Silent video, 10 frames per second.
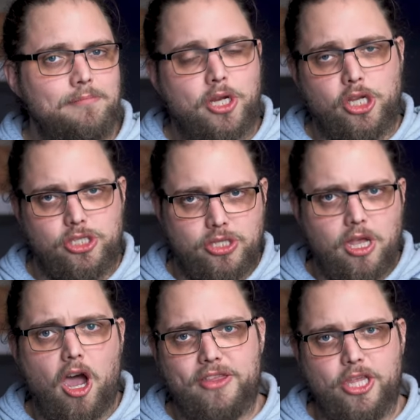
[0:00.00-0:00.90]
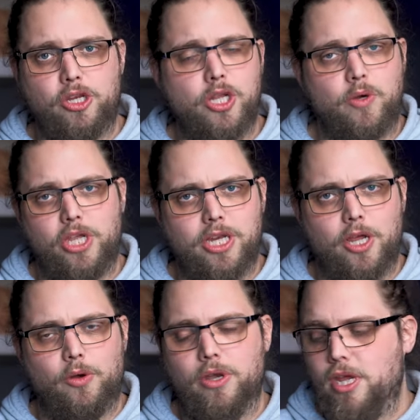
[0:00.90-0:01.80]
because either you do or you
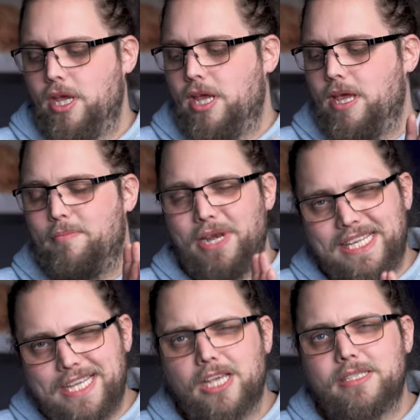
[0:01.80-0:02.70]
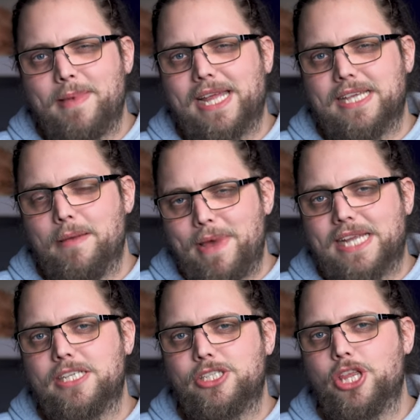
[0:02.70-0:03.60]
don't, but it does matter. It
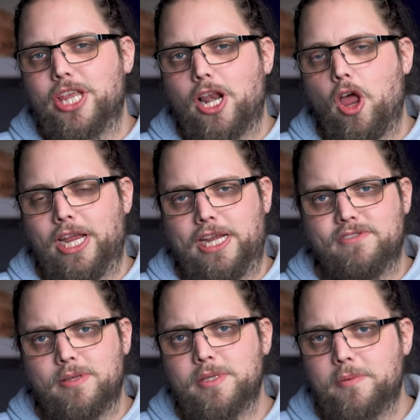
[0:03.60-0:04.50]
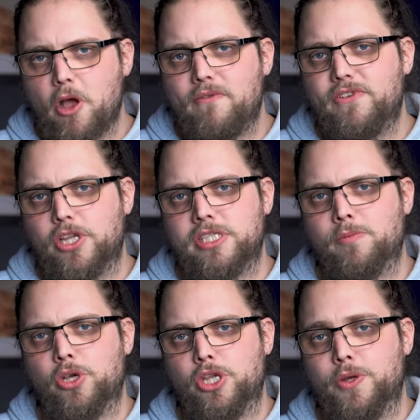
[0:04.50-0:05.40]
matters to the client, gives them some confidence
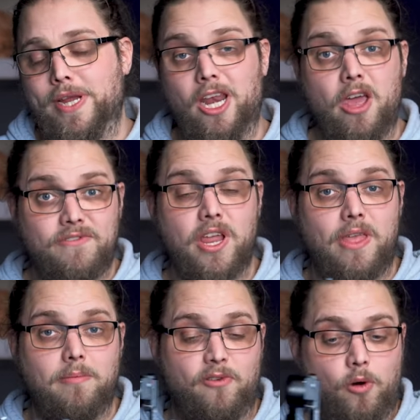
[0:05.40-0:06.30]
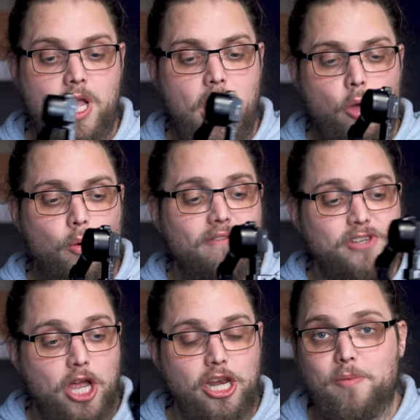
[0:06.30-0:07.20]
in what you're doing. And I've done that before where I've
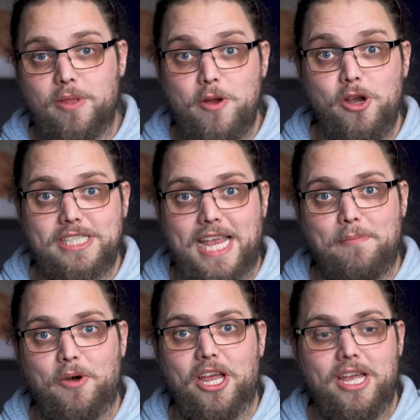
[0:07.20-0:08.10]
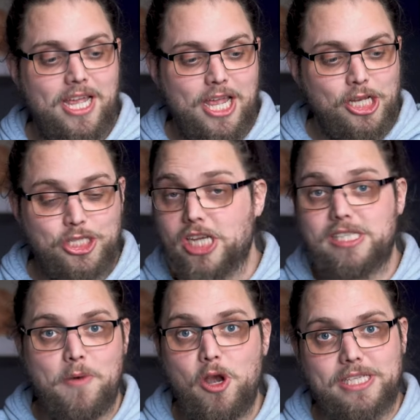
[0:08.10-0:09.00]
turned up with a mirrorless camera, just
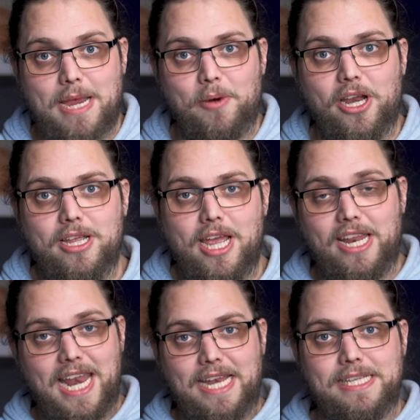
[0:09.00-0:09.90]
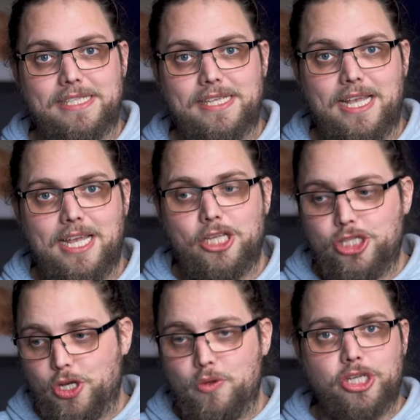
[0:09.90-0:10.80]
a mirrorless camera and a lens
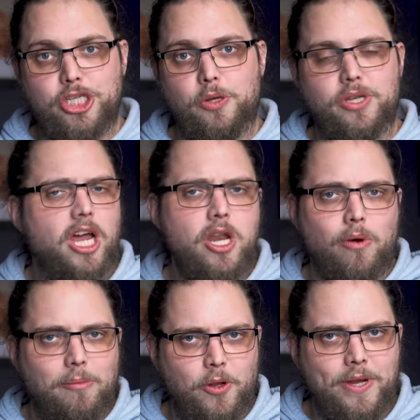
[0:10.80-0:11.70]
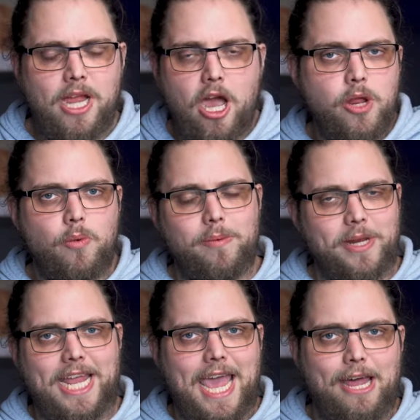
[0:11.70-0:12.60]
to do the shoot. I know what I'm doing. I know what I'm
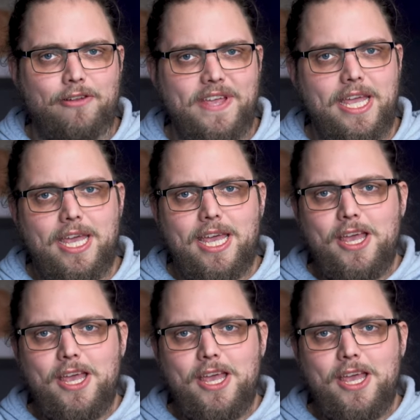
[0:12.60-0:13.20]
gonna get out of it,